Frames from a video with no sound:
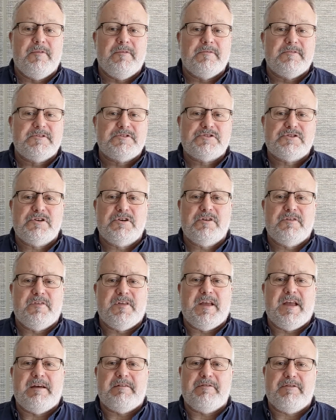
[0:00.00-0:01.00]
Sure,
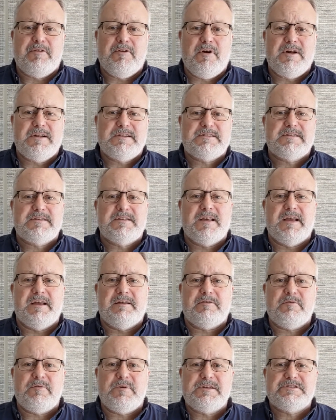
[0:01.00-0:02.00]
they have thoughts, they
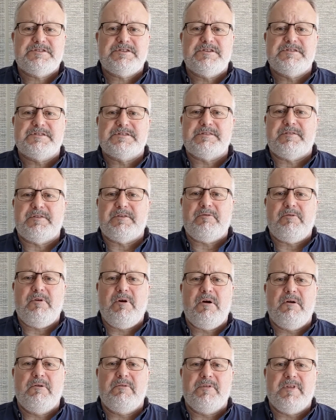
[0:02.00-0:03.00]
have questions of their
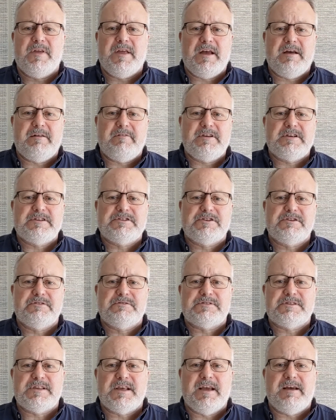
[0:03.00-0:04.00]
own, they have
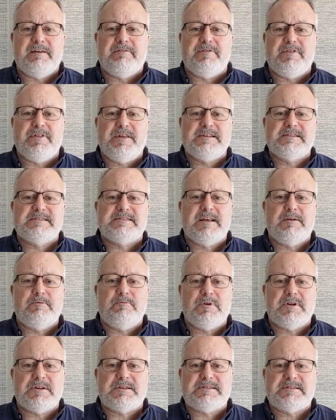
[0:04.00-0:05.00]
issues, they have things they
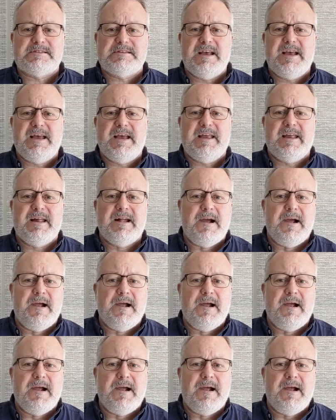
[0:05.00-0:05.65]
want to say,